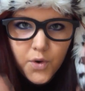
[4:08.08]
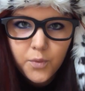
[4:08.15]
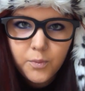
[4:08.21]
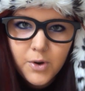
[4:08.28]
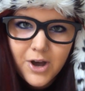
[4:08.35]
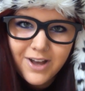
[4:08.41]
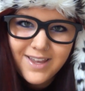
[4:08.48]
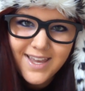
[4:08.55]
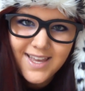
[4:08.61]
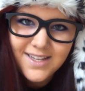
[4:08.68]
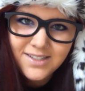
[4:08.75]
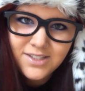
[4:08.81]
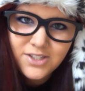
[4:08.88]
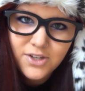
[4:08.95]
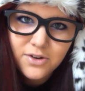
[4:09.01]
What
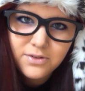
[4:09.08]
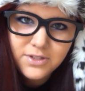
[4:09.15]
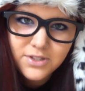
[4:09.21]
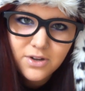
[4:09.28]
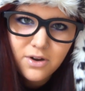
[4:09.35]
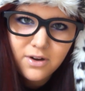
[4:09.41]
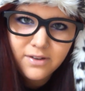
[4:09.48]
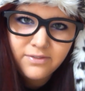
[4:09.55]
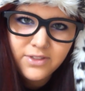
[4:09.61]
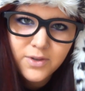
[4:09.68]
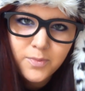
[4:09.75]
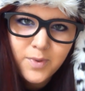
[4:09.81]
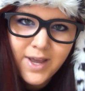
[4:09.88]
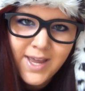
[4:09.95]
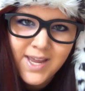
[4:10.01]
is your song of the
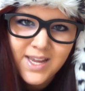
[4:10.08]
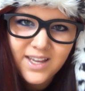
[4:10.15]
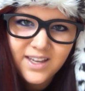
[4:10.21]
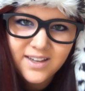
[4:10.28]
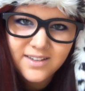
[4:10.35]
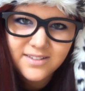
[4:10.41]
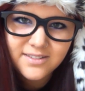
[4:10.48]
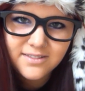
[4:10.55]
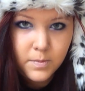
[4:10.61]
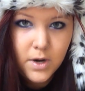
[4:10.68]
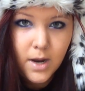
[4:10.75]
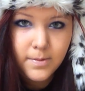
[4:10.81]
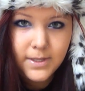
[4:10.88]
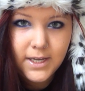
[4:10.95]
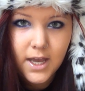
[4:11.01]
week?
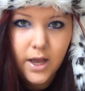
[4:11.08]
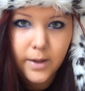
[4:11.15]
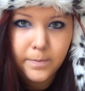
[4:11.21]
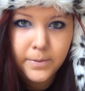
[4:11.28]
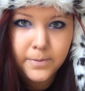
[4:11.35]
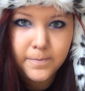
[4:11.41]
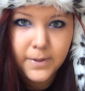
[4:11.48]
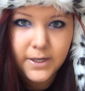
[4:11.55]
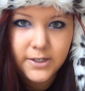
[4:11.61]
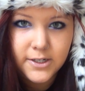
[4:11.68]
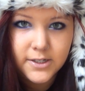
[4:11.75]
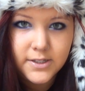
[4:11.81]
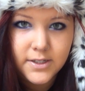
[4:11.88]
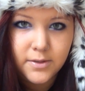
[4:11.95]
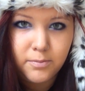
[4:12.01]
Probably Up by
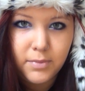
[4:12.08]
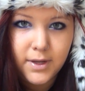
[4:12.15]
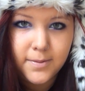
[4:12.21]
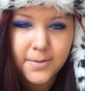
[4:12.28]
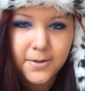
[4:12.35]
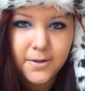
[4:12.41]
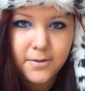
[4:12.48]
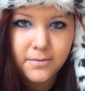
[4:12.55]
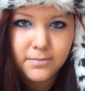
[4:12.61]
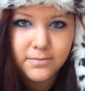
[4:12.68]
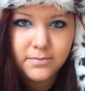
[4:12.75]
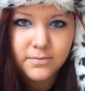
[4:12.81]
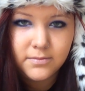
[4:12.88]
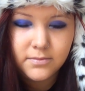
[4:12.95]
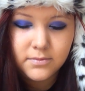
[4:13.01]
Justin Bieber.
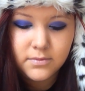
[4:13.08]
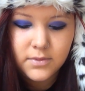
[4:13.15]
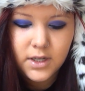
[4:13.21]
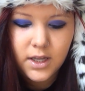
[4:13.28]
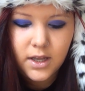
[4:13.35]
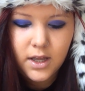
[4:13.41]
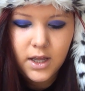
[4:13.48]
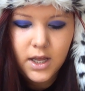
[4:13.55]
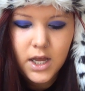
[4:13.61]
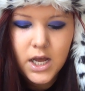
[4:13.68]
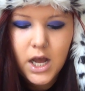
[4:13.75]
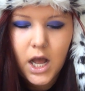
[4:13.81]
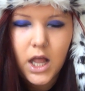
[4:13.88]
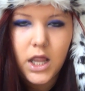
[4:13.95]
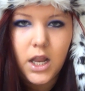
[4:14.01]

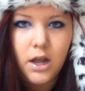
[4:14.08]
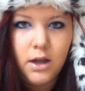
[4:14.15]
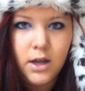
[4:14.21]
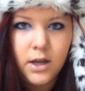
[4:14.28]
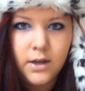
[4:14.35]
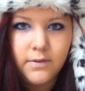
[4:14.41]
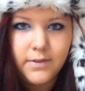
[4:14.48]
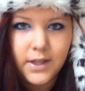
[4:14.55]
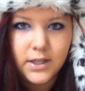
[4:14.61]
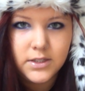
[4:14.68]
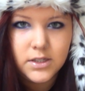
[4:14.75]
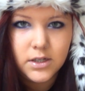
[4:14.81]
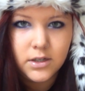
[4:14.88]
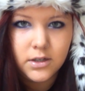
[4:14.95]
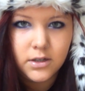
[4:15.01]
I love that
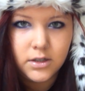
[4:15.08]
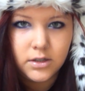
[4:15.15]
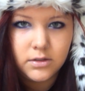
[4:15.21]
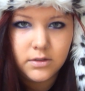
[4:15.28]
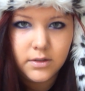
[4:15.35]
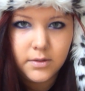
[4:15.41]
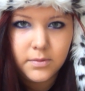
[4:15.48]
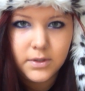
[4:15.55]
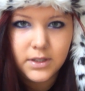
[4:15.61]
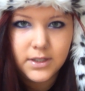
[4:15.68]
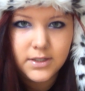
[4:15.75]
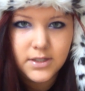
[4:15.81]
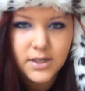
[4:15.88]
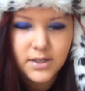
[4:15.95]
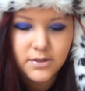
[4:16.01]
song. I've been
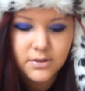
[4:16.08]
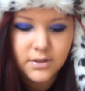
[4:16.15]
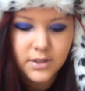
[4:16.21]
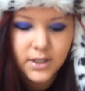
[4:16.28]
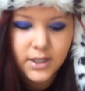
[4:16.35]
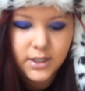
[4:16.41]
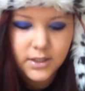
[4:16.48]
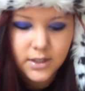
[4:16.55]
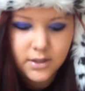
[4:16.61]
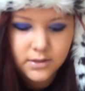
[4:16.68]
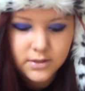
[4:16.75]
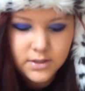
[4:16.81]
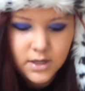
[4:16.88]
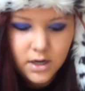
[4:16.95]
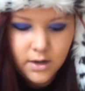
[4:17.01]
listening to it like
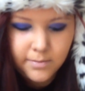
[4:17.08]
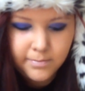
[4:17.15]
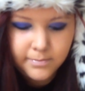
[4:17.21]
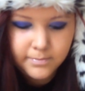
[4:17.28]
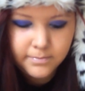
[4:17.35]
non-stop.